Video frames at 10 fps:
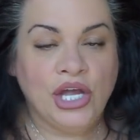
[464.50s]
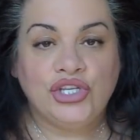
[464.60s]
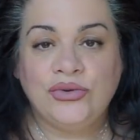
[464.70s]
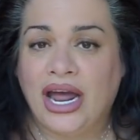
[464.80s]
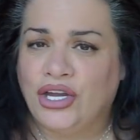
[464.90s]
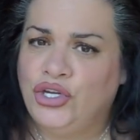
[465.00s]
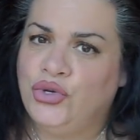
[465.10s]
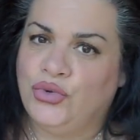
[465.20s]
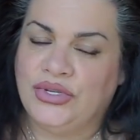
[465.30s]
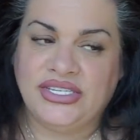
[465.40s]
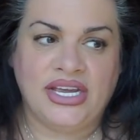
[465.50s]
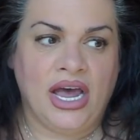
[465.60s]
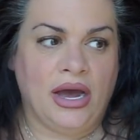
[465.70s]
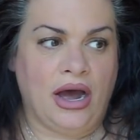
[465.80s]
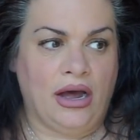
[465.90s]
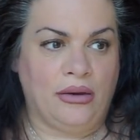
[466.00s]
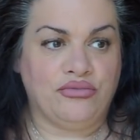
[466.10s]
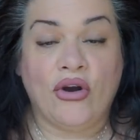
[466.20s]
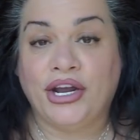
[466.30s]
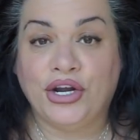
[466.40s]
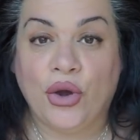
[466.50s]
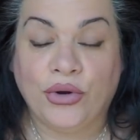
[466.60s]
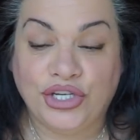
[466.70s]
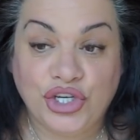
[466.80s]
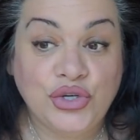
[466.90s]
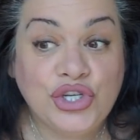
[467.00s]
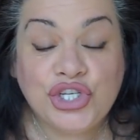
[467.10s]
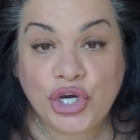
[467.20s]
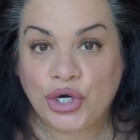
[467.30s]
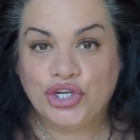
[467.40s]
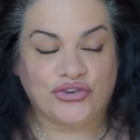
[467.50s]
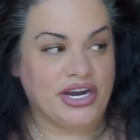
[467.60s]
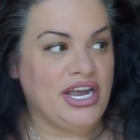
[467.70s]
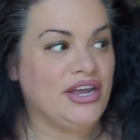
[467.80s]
do not use prior to going to surgery.